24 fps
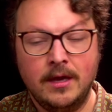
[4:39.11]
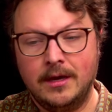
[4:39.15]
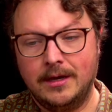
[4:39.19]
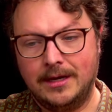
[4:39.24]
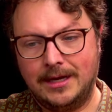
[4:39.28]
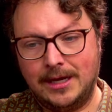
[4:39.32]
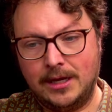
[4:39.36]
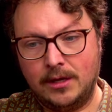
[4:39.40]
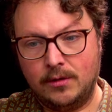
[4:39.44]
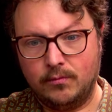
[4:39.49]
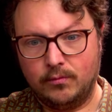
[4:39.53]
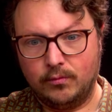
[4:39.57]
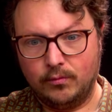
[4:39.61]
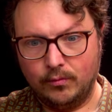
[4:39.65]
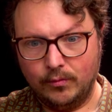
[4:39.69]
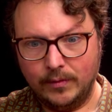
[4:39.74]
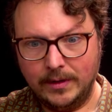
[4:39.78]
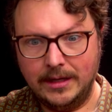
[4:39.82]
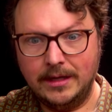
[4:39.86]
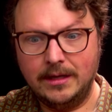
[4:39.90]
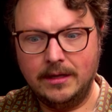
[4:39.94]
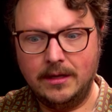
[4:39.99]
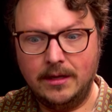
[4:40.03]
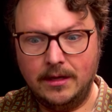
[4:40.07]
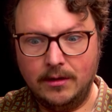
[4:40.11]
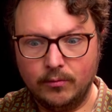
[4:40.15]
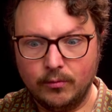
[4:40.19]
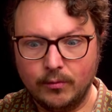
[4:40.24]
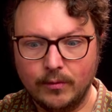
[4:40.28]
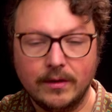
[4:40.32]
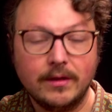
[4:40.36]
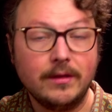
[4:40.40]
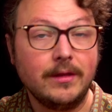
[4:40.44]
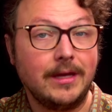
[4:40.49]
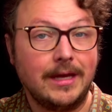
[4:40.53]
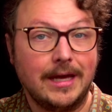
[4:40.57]
can really,
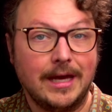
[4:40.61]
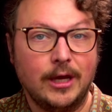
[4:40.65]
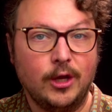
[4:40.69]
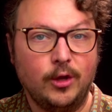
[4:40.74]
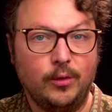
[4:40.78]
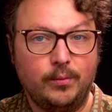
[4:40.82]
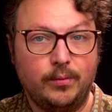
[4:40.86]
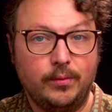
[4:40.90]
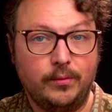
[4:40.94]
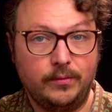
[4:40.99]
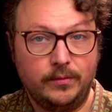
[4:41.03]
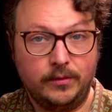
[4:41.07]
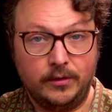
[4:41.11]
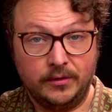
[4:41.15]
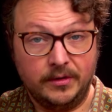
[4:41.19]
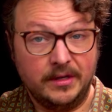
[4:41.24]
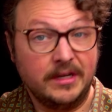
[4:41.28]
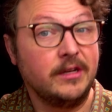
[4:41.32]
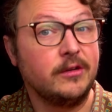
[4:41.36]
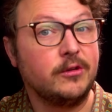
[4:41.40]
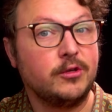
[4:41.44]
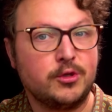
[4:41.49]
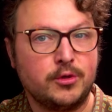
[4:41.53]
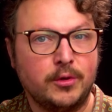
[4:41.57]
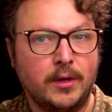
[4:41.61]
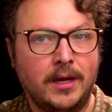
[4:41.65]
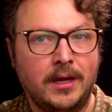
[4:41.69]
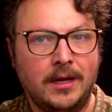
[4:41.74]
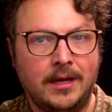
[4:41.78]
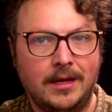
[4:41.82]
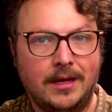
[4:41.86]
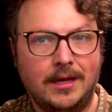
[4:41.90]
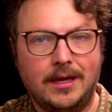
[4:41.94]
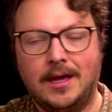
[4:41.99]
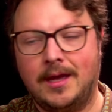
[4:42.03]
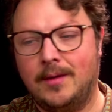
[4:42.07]
really help your ear
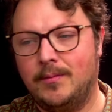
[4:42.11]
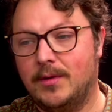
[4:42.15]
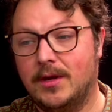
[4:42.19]
training game,